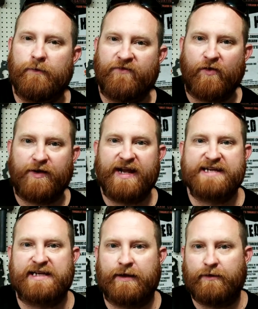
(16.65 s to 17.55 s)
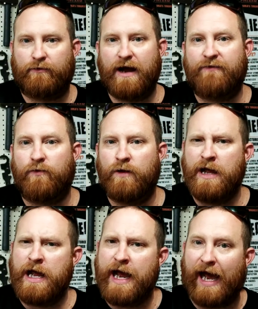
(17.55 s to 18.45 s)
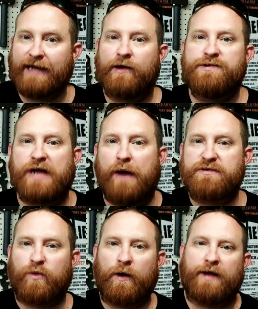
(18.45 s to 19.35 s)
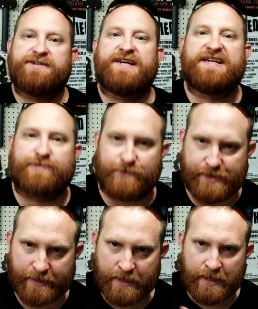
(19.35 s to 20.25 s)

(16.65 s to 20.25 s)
for the testing of the rifle, I told you I was wearing a chest rig.